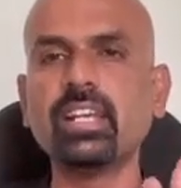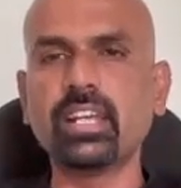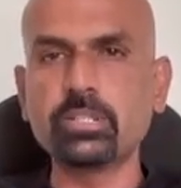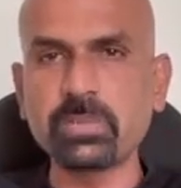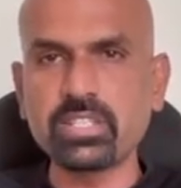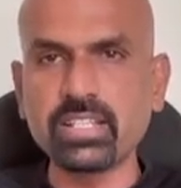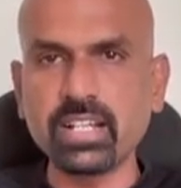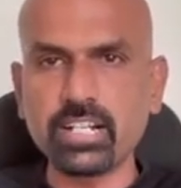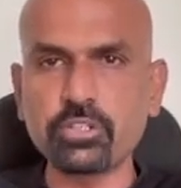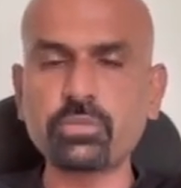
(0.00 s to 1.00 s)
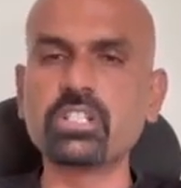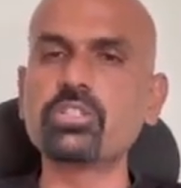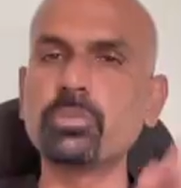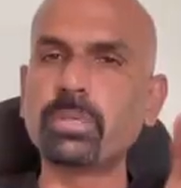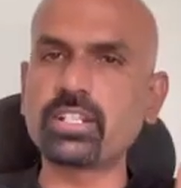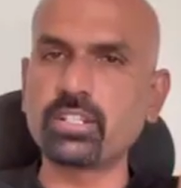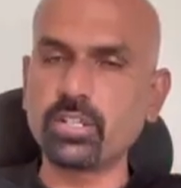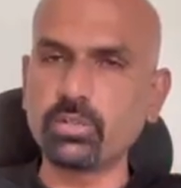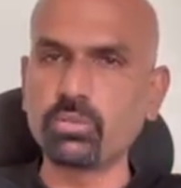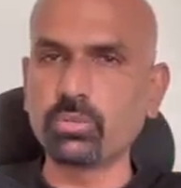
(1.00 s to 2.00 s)
especially the art students, you better,
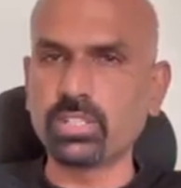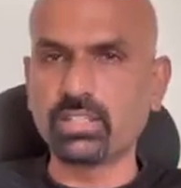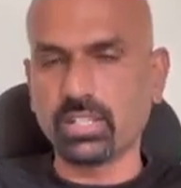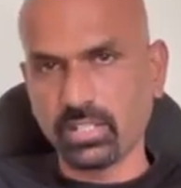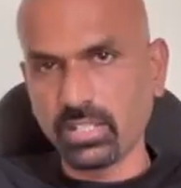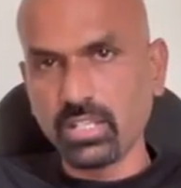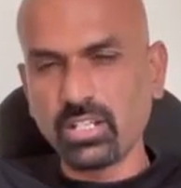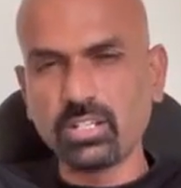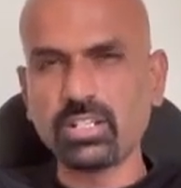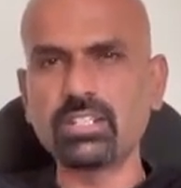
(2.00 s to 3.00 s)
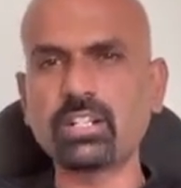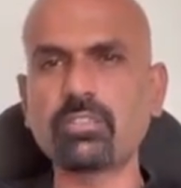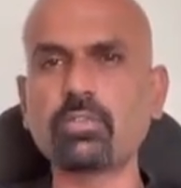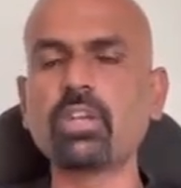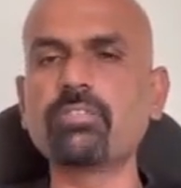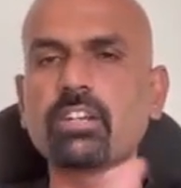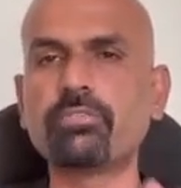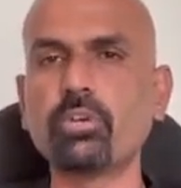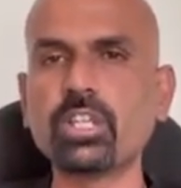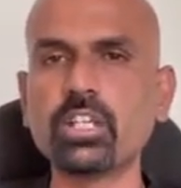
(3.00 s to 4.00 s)
you do with, uh, instead of going for a
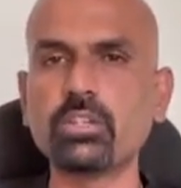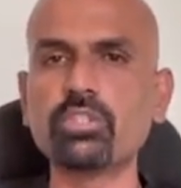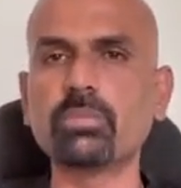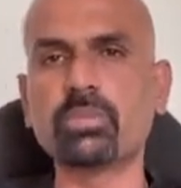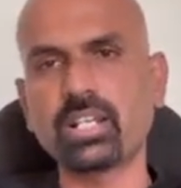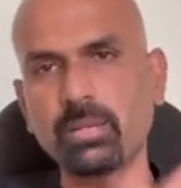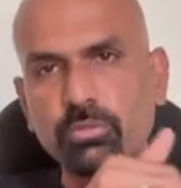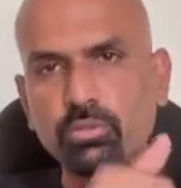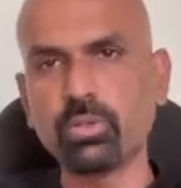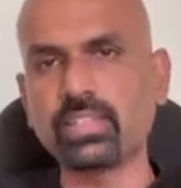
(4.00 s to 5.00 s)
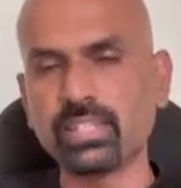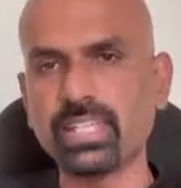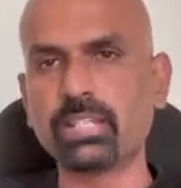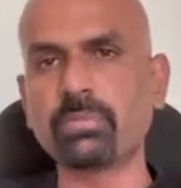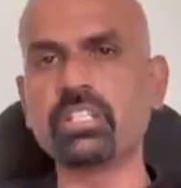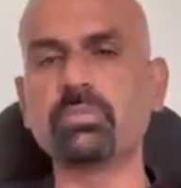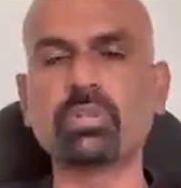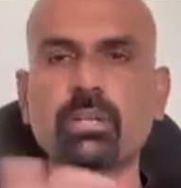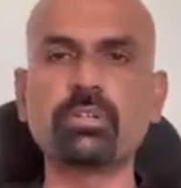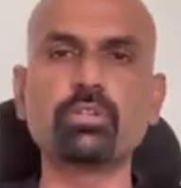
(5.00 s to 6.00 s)
four-year U G program, you do a three-year P G program,